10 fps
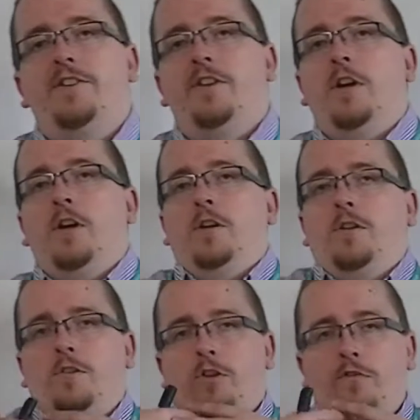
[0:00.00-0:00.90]
and
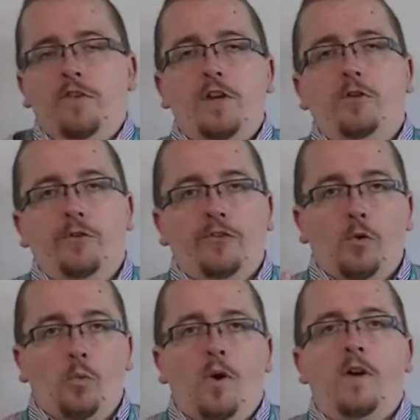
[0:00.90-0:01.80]
you've used the
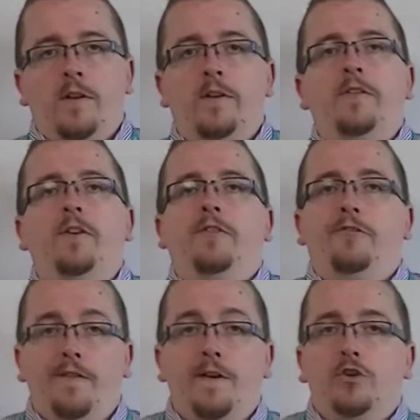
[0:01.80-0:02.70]
word
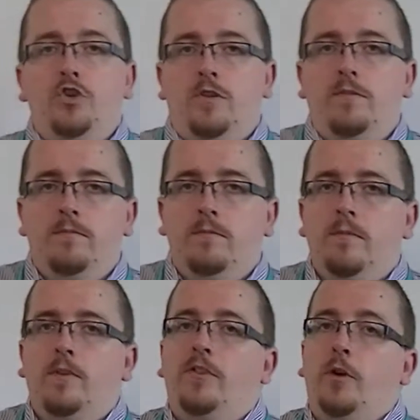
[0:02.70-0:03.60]
function,
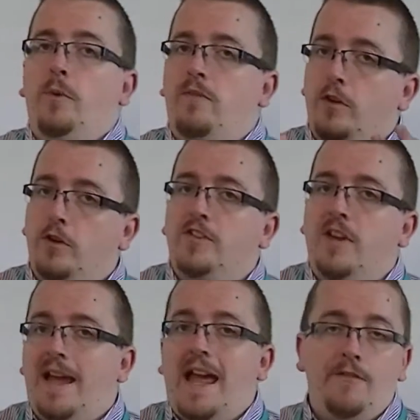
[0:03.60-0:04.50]
so we've looked
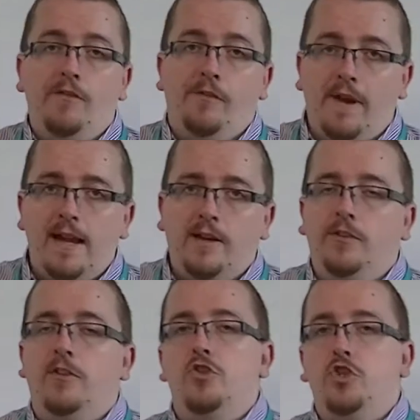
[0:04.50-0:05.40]
at f of x
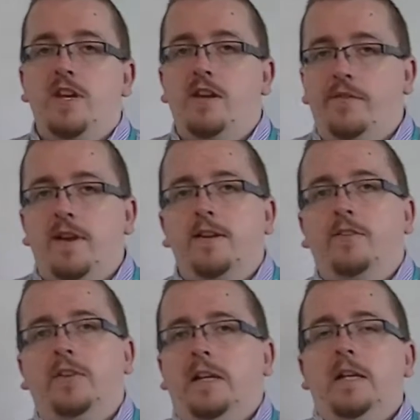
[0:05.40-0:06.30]
and g of
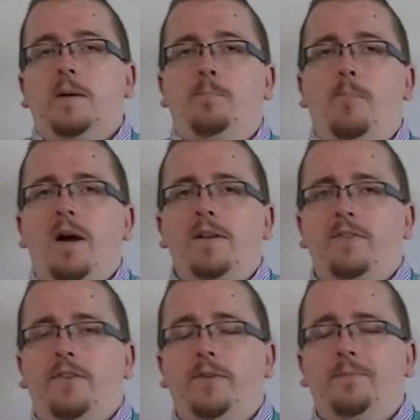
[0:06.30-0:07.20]
x,
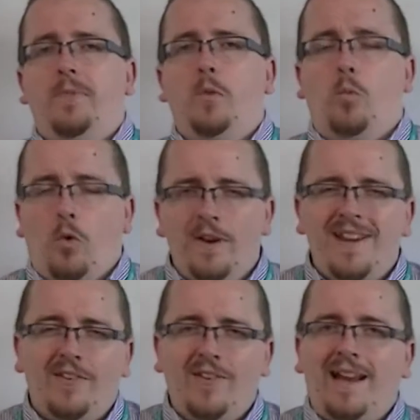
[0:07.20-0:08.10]
but what
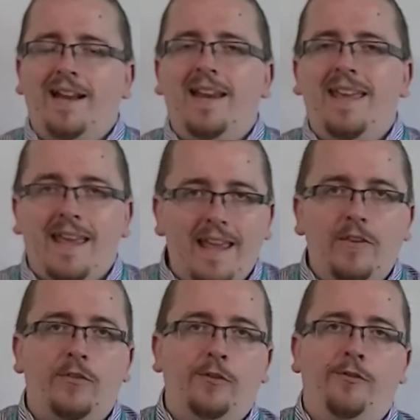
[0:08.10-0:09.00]
exactly
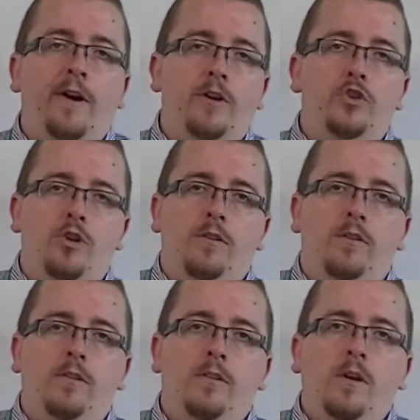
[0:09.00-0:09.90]
is a function?
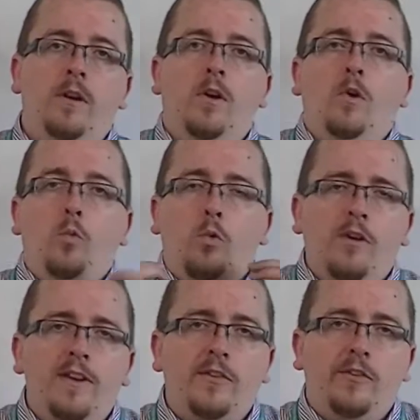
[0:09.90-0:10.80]

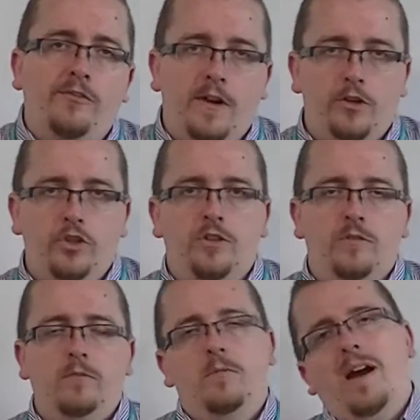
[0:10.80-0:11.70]
What is a
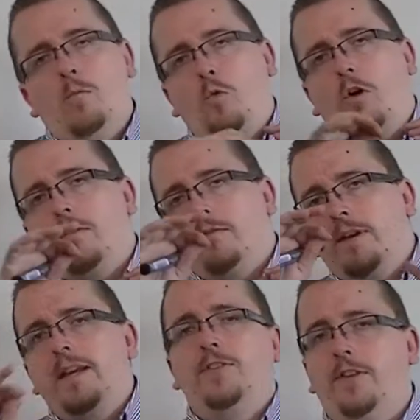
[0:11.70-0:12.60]
function and what
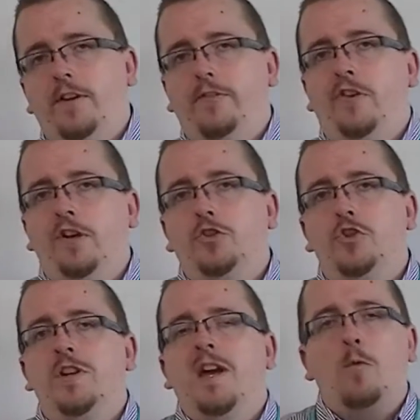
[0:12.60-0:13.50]
isn't a
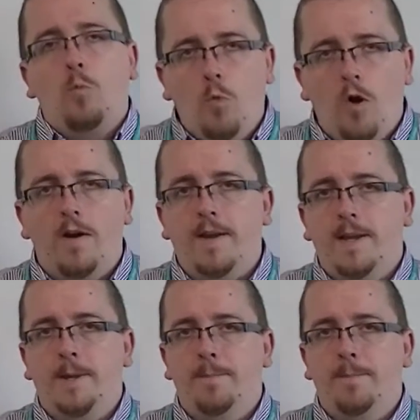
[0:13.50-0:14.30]
function, and why?